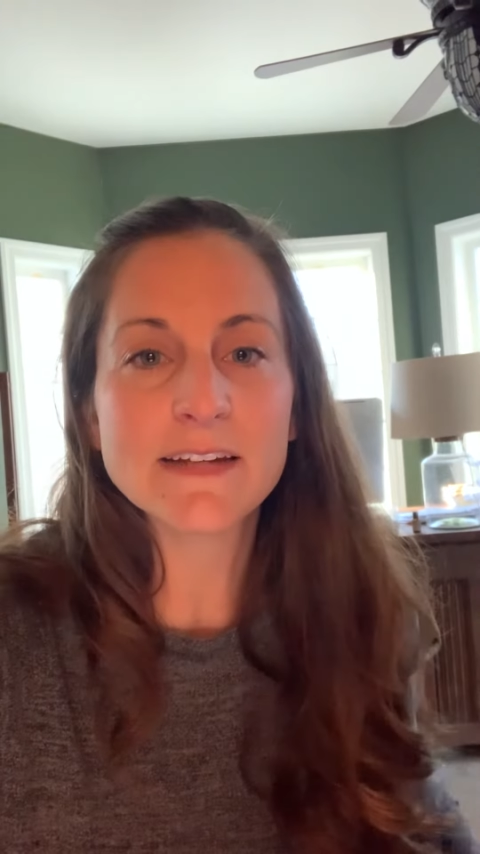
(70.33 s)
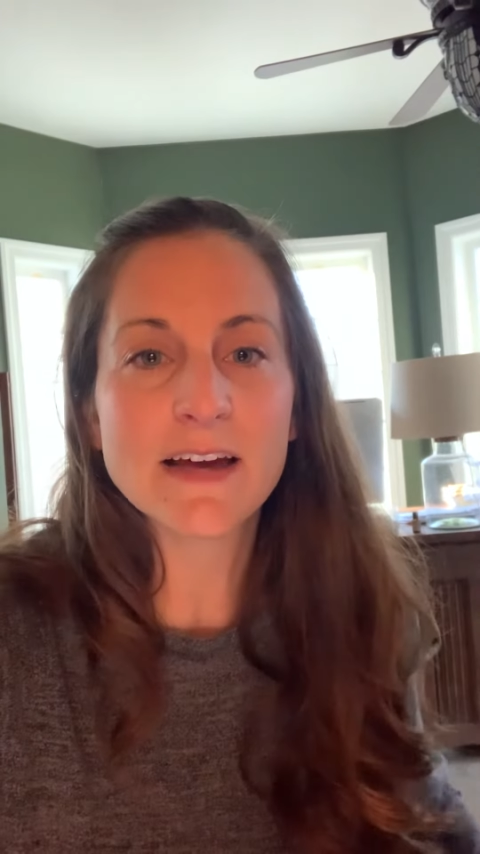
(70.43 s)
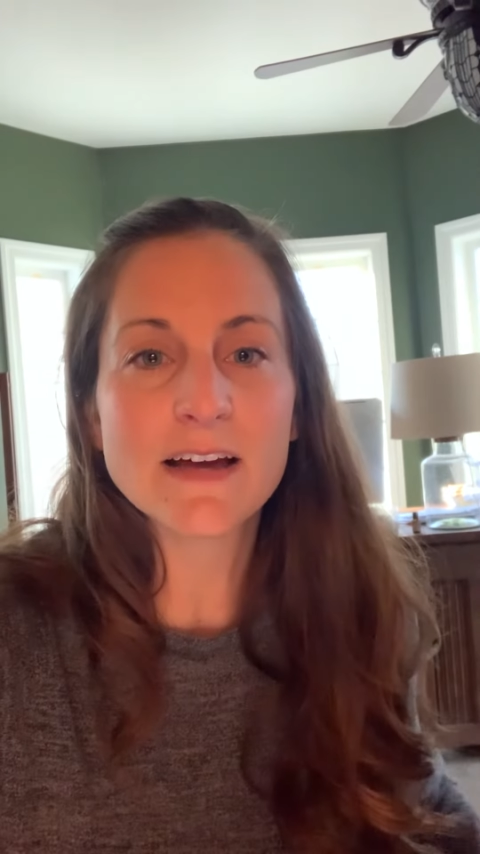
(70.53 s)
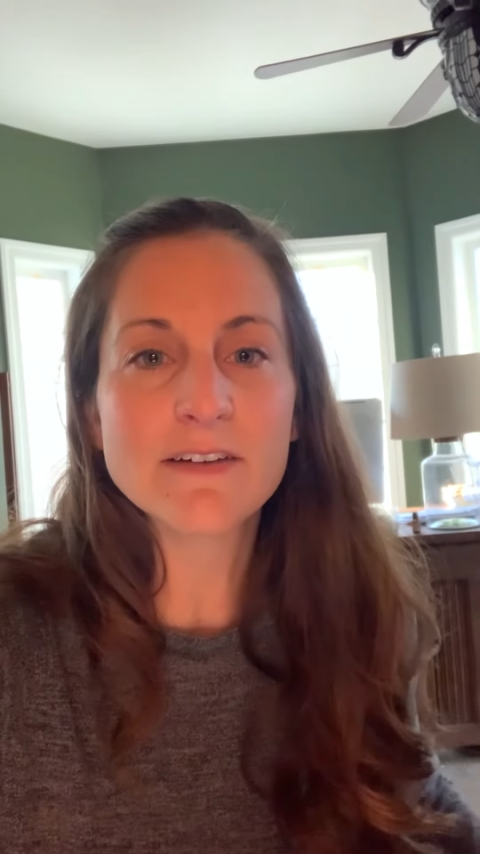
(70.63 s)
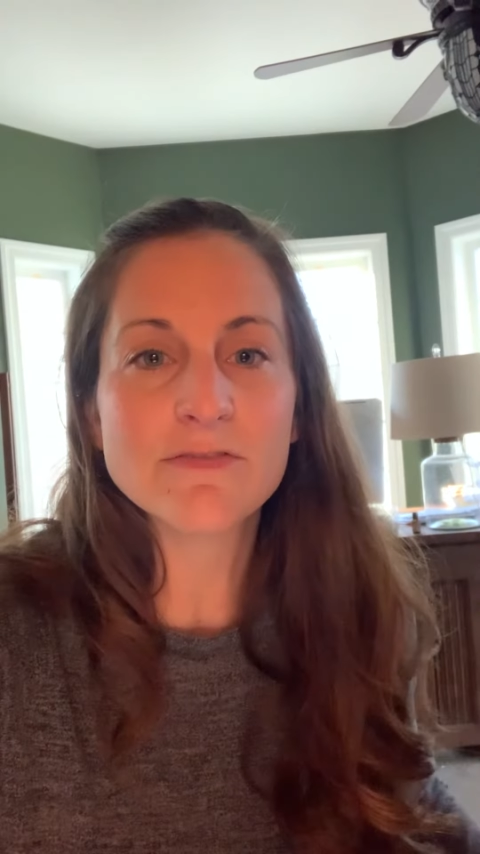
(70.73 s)

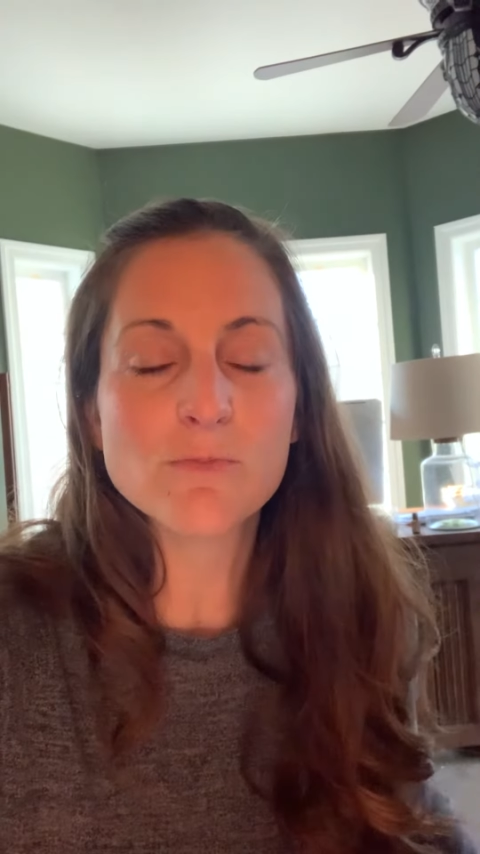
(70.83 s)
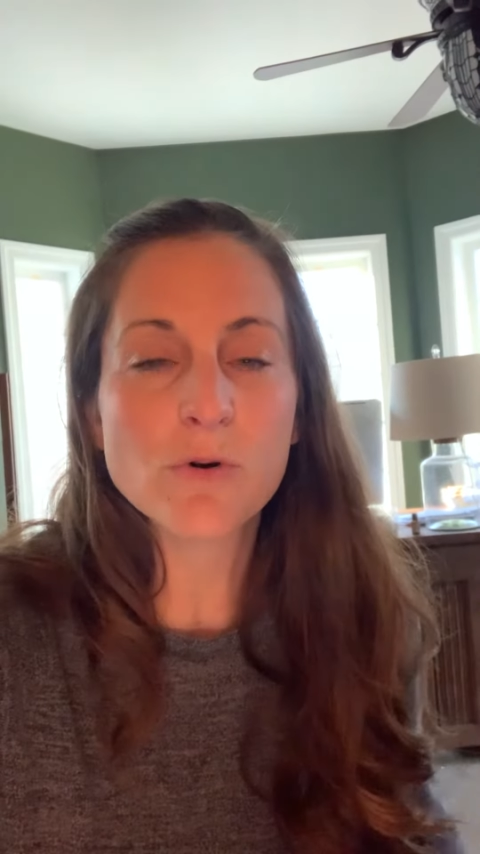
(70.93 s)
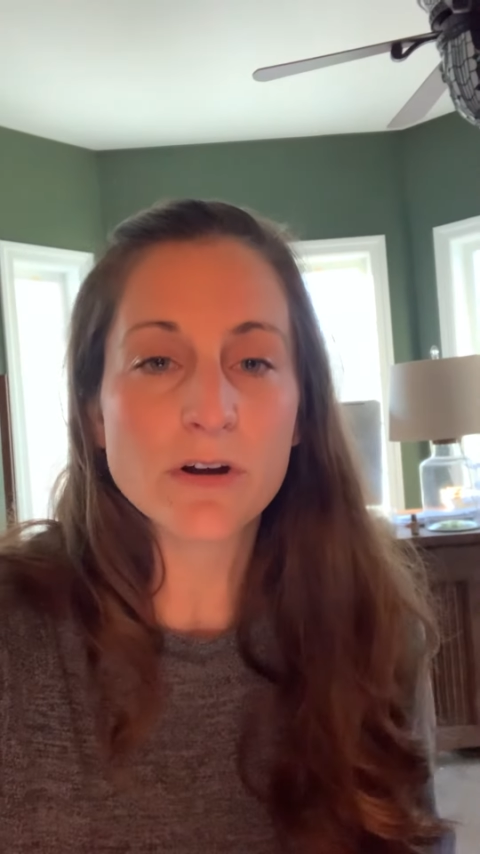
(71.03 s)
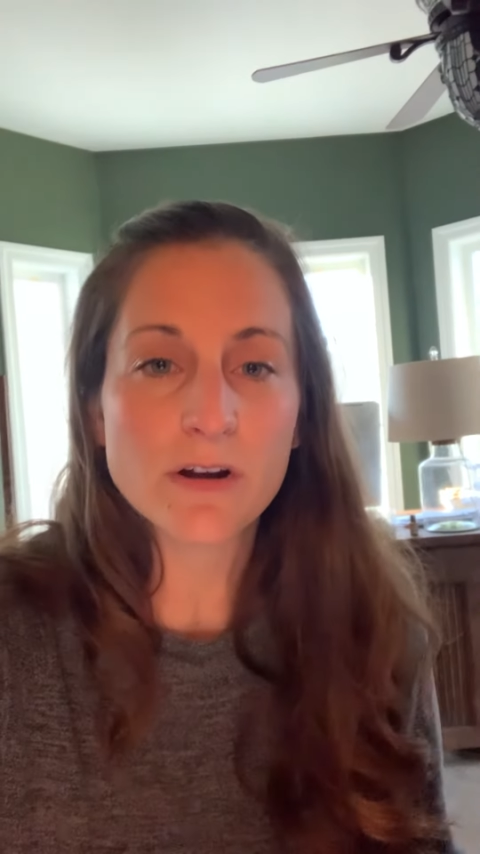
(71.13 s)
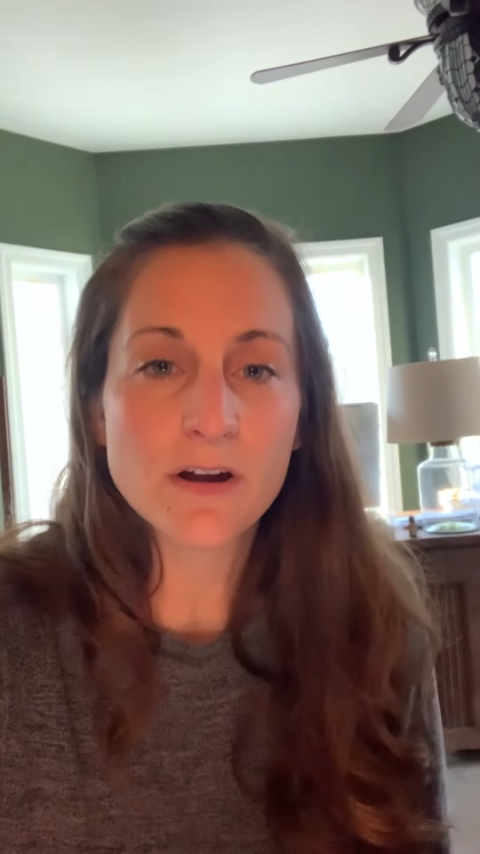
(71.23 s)
of
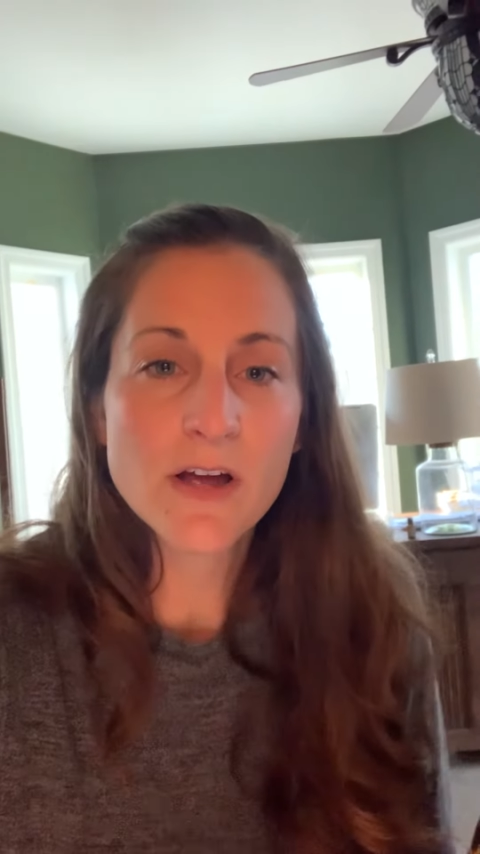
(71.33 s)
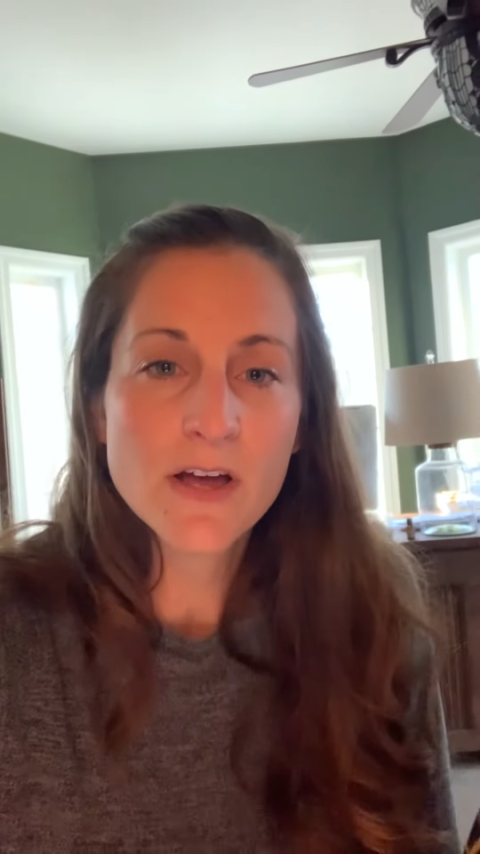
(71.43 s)
more